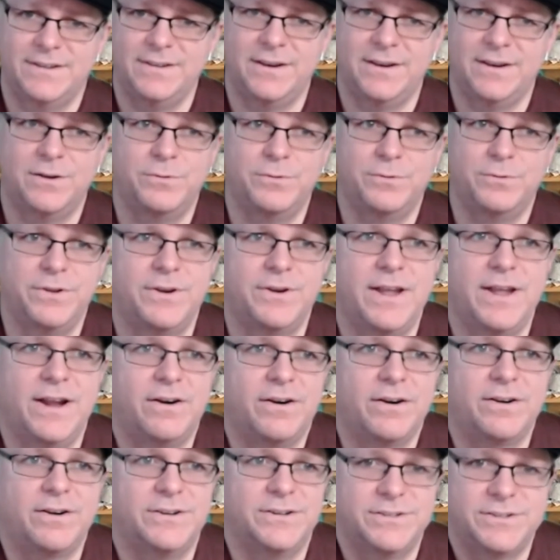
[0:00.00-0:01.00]
with your
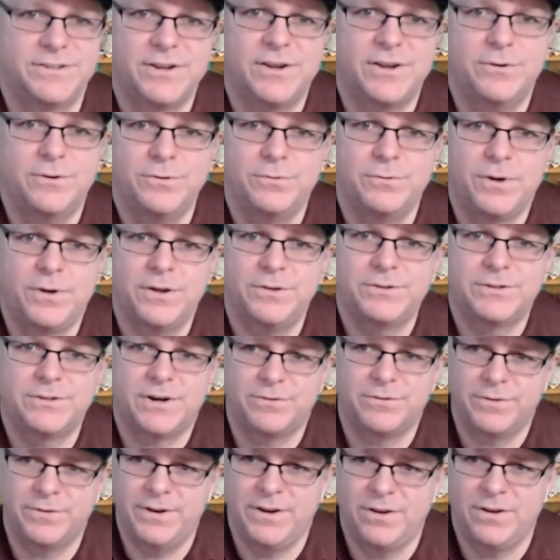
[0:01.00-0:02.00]
characters, go
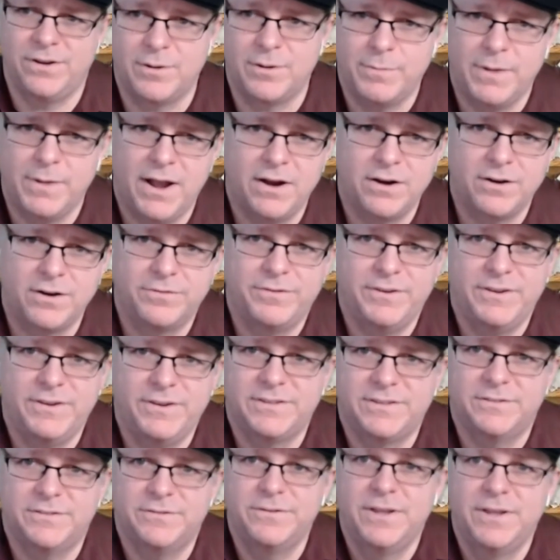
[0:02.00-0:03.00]
start reading
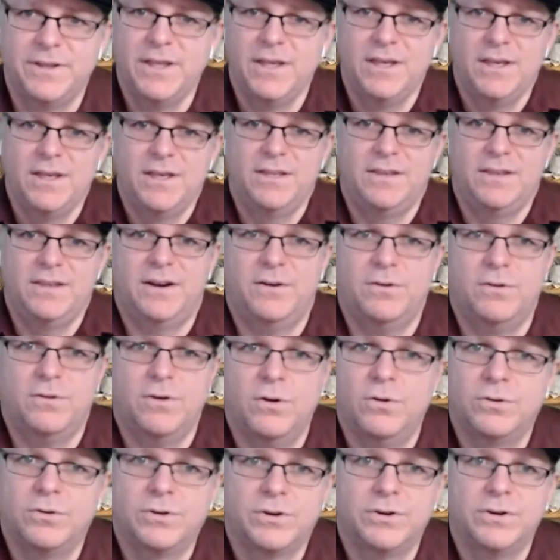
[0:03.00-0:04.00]
autobiographies of,
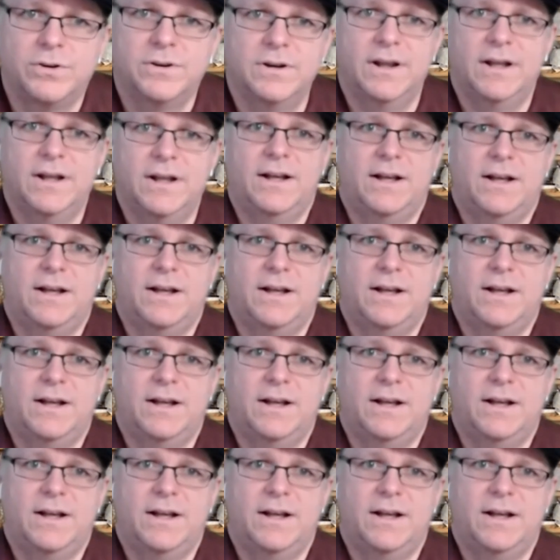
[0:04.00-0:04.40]
older